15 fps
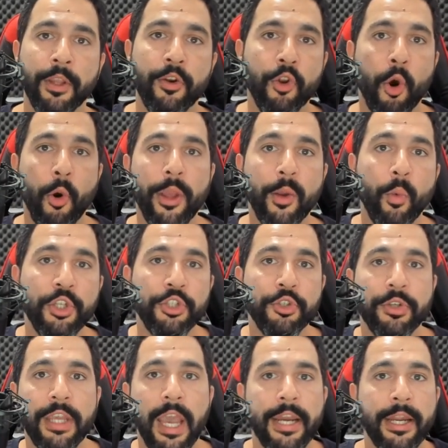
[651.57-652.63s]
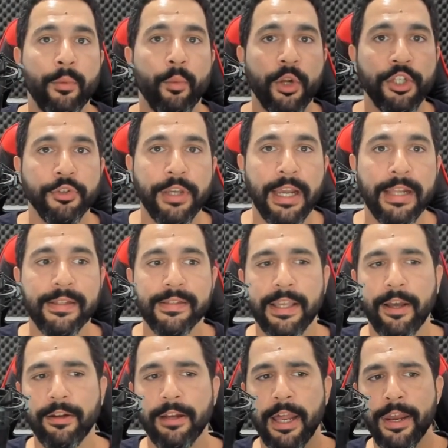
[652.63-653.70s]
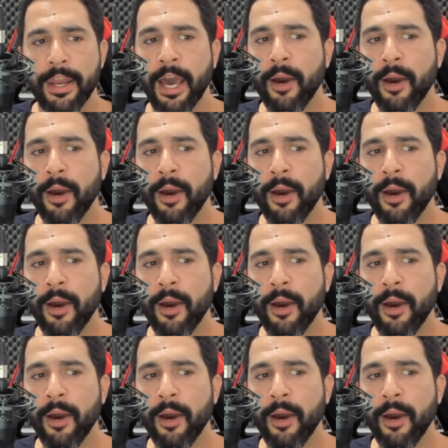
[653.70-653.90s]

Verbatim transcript: knowing what you can and what you can sell and